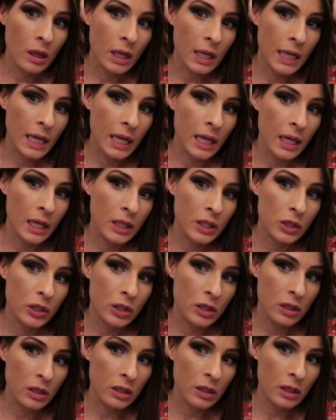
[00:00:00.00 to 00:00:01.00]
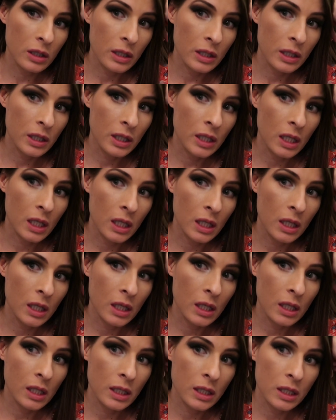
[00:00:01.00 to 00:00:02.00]
occasionally
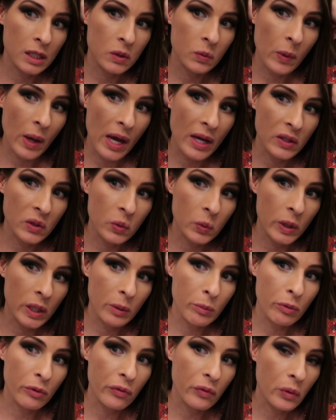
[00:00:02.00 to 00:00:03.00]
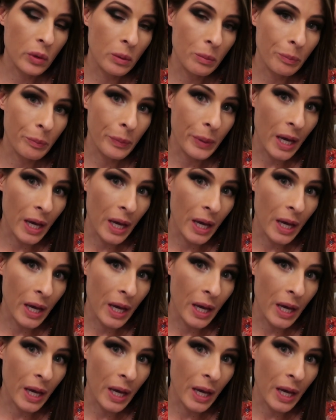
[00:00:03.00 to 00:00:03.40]
this past week before